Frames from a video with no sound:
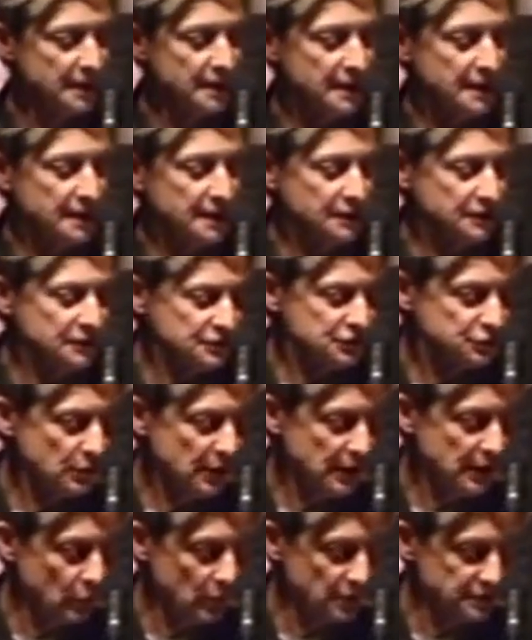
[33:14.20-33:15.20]
In this way,
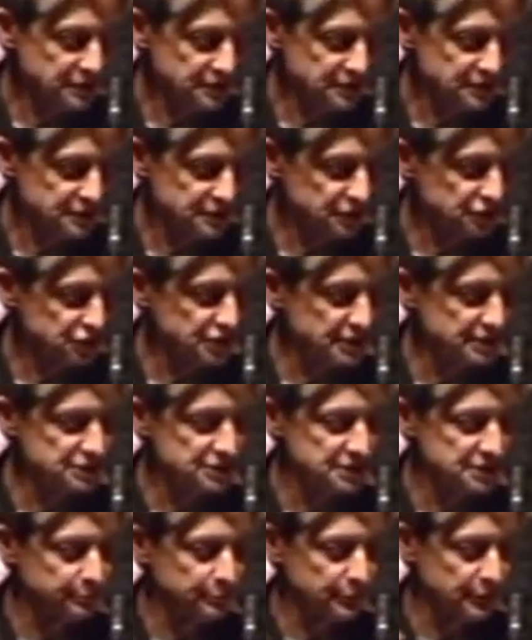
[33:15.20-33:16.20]
I want to suggest
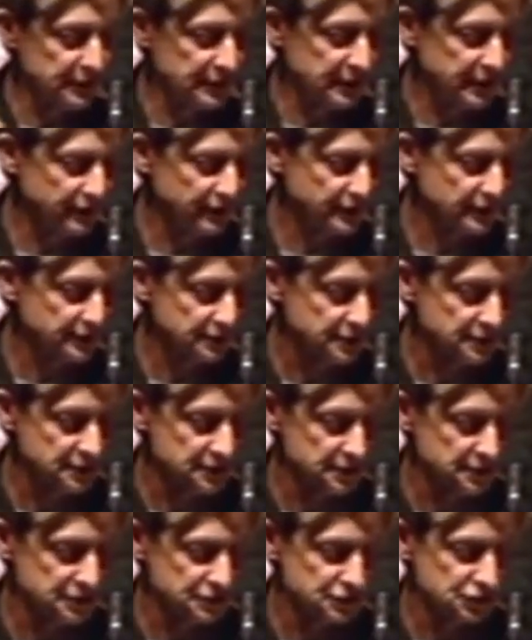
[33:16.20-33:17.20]
that precarity
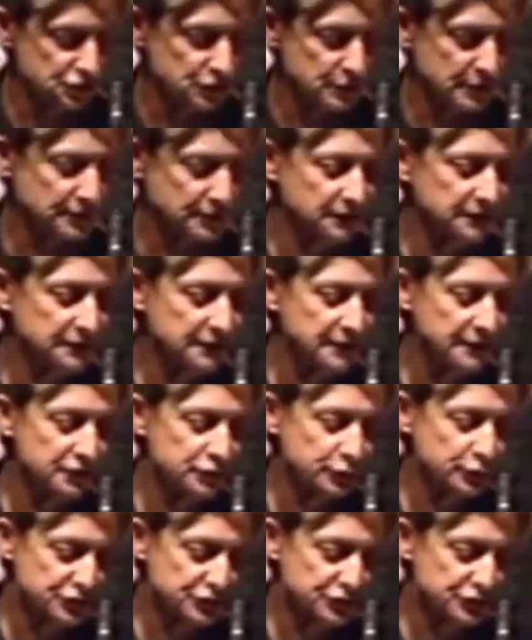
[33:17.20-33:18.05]
is directly linked with